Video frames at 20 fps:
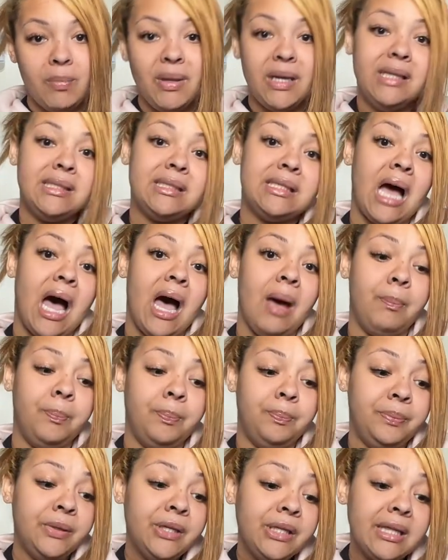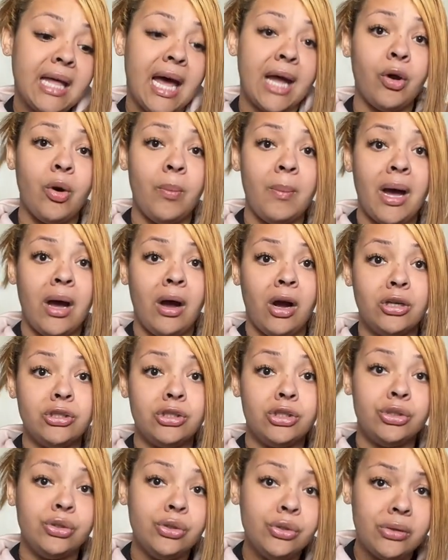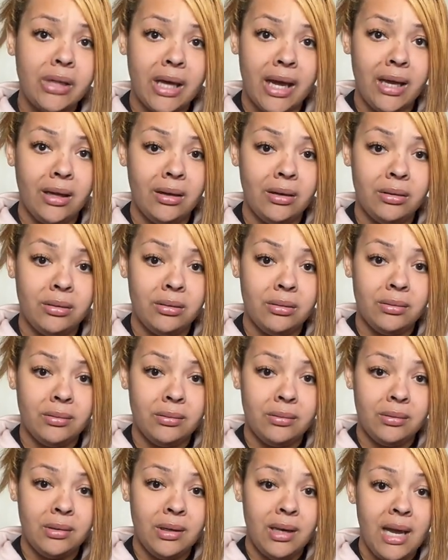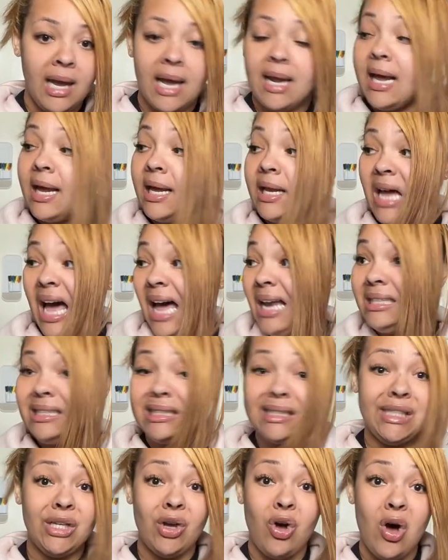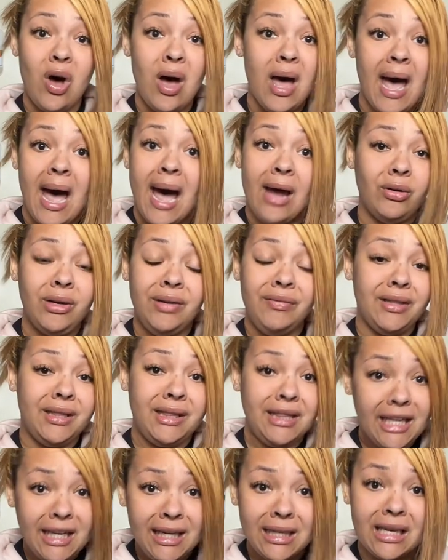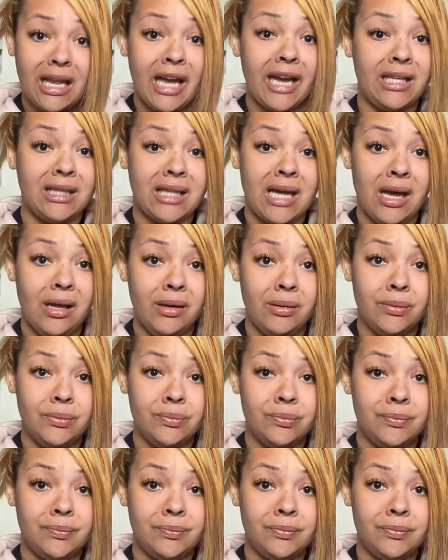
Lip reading: Because God put that on my heart to do that. And honestly, y'all, I don't even think like that.